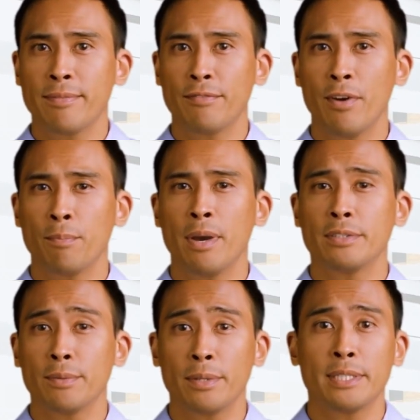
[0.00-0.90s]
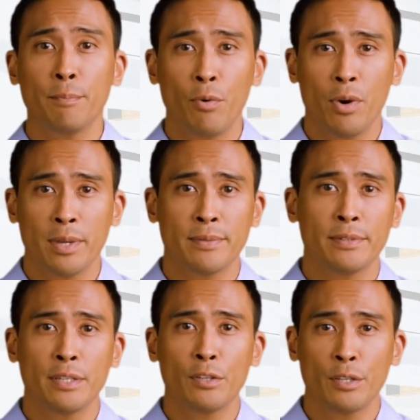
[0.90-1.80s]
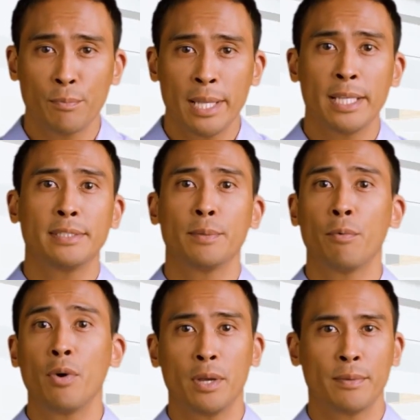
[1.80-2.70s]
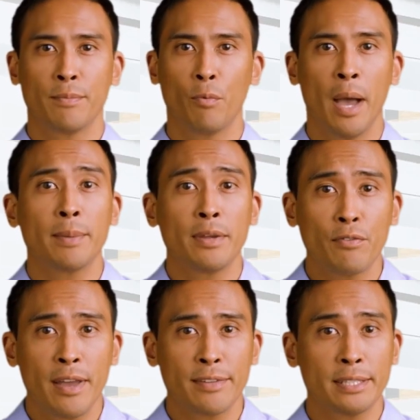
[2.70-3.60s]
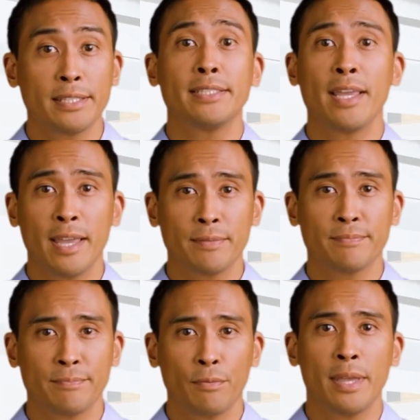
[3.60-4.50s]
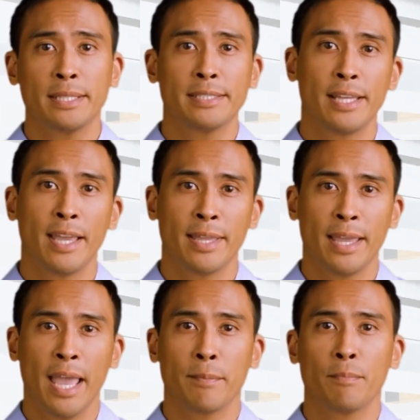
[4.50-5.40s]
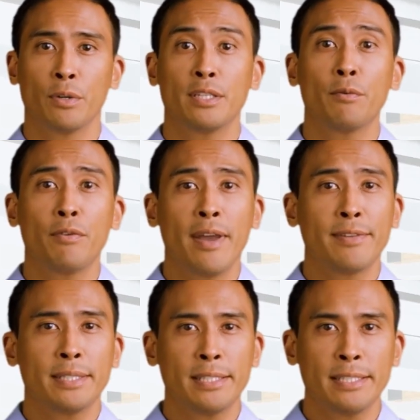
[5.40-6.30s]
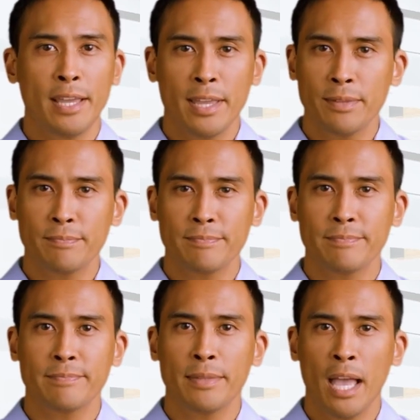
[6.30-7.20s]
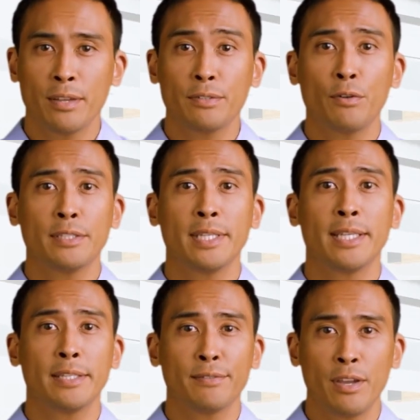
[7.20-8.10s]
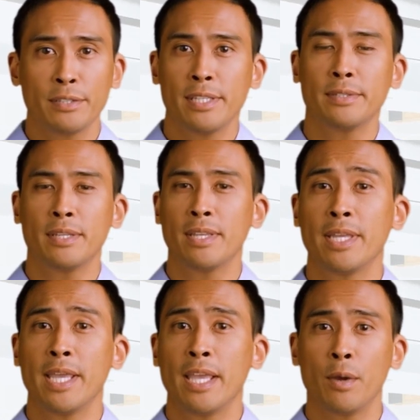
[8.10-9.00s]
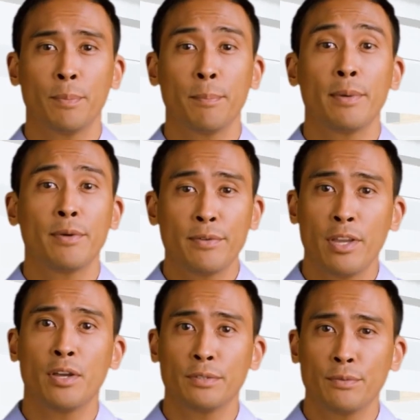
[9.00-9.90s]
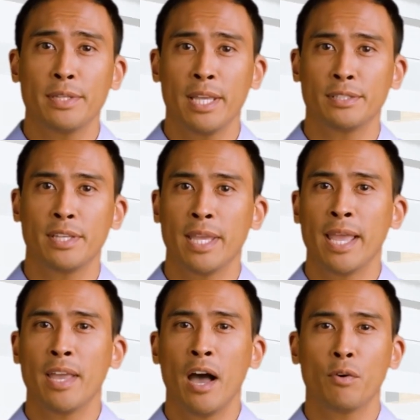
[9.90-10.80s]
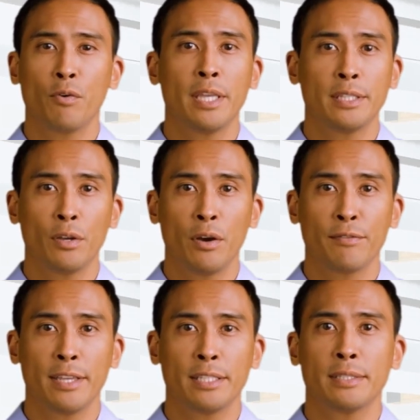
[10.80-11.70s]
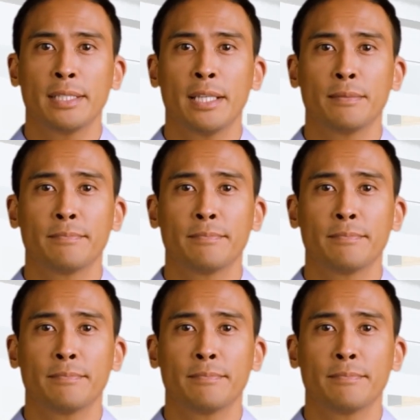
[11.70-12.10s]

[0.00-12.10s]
phone customer support, social media support, web and graphics design, print design, and motion graphics design. Outsourcing these functions can help improve cost reduction and operational efficiency.